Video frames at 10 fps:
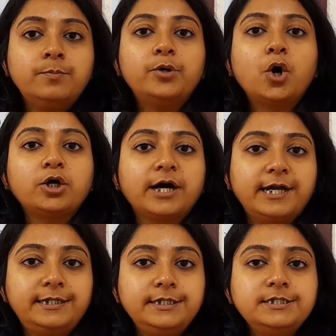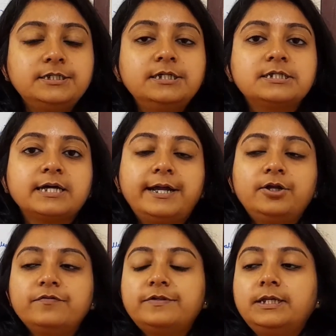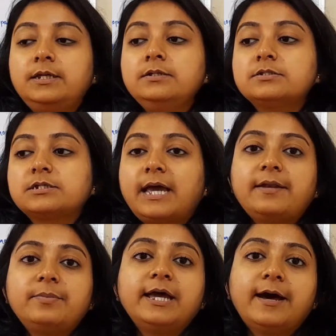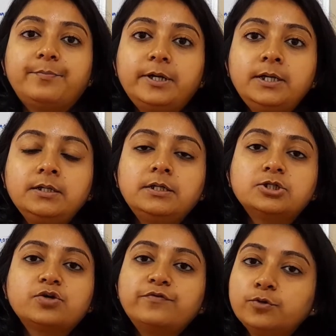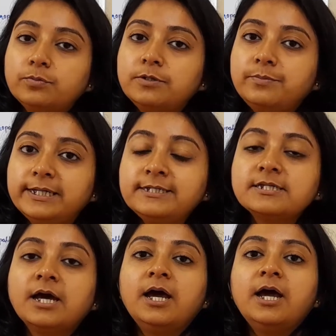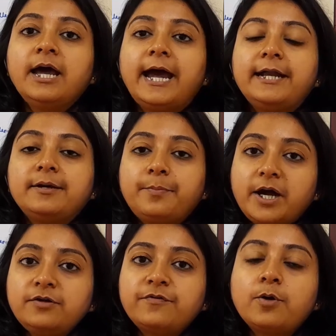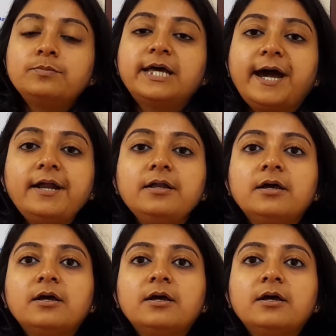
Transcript: bronchitis, this kind of things can be happened in case of human beings. And apart from that,